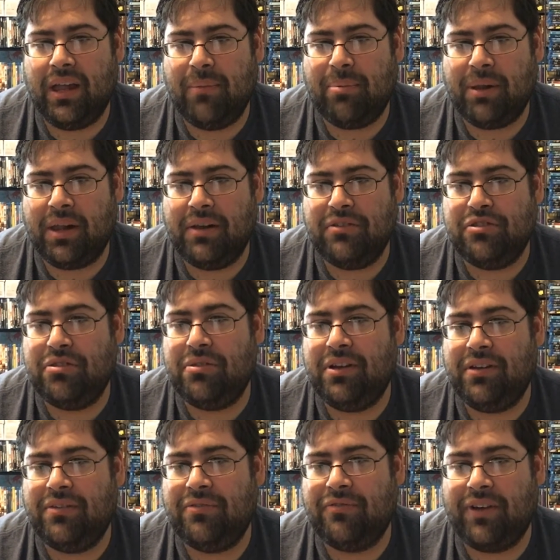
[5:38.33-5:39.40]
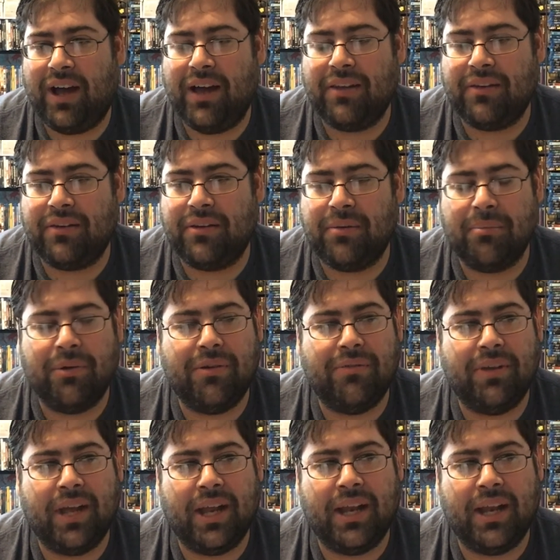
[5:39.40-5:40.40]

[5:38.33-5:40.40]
played Judy's father in the movie,